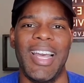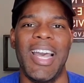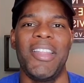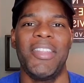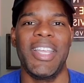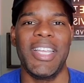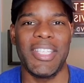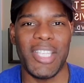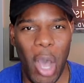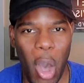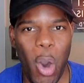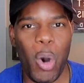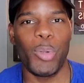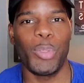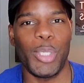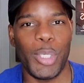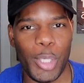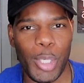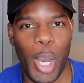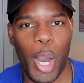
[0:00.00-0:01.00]
these
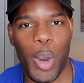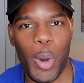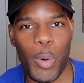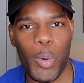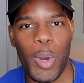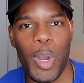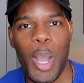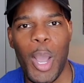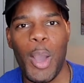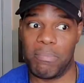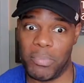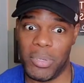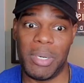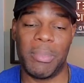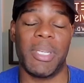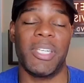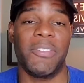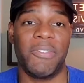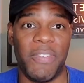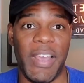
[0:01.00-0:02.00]
on-the-go, pretty
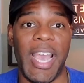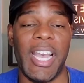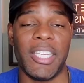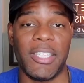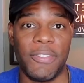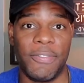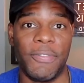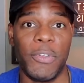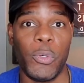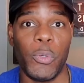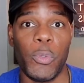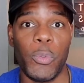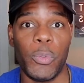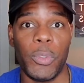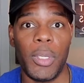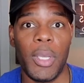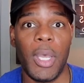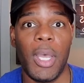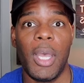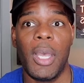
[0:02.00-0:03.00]
much fast food
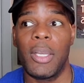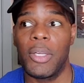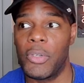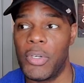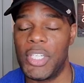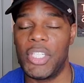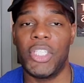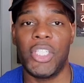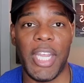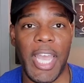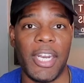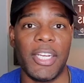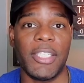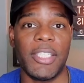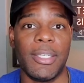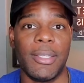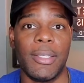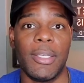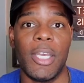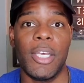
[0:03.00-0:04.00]

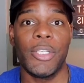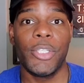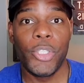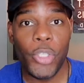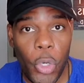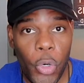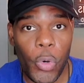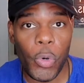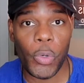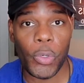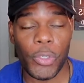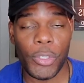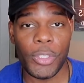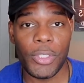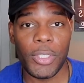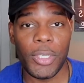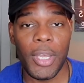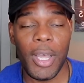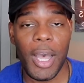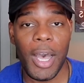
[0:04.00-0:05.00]
Christianity
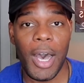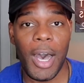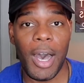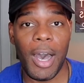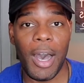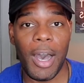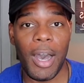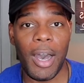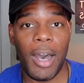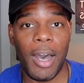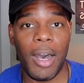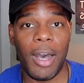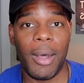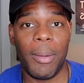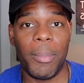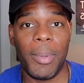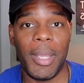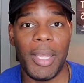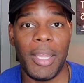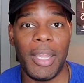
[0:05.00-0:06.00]
tours, that's